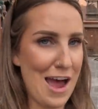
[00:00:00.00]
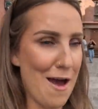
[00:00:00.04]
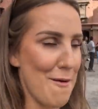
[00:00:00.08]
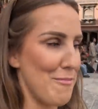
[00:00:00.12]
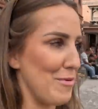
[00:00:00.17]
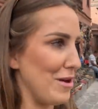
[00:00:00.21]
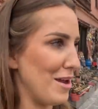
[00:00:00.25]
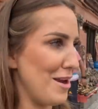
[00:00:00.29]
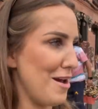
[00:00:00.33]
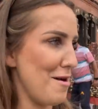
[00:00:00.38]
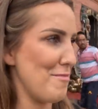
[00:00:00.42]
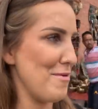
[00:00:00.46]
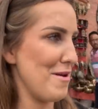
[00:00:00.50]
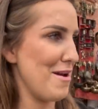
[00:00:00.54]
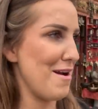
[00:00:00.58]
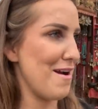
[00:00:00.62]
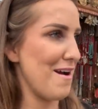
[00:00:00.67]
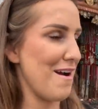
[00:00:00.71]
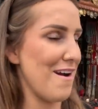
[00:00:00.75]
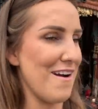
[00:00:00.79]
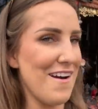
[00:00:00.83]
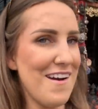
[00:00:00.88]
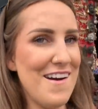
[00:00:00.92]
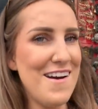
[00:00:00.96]
happening up
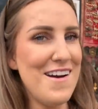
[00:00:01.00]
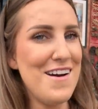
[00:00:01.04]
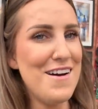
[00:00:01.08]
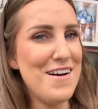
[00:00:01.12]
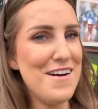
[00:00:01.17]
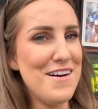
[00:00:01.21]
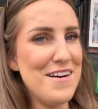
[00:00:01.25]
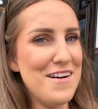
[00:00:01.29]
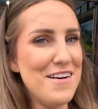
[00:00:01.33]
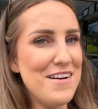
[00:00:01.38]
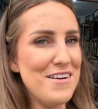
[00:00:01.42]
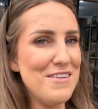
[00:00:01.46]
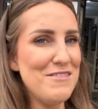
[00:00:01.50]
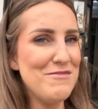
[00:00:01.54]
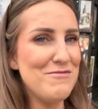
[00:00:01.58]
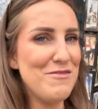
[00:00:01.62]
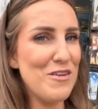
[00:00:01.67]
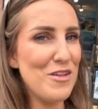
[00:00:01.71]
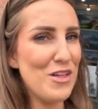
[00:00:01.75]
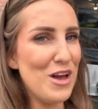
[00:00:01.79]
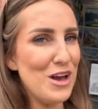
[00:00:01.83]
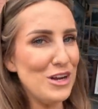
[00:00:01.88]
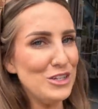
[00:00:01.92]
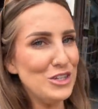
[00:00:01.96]
here. It's
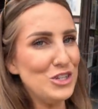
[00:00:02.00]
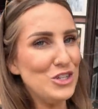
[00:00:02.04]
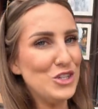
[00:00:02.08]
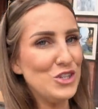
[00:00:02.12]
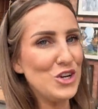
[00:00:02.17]
full on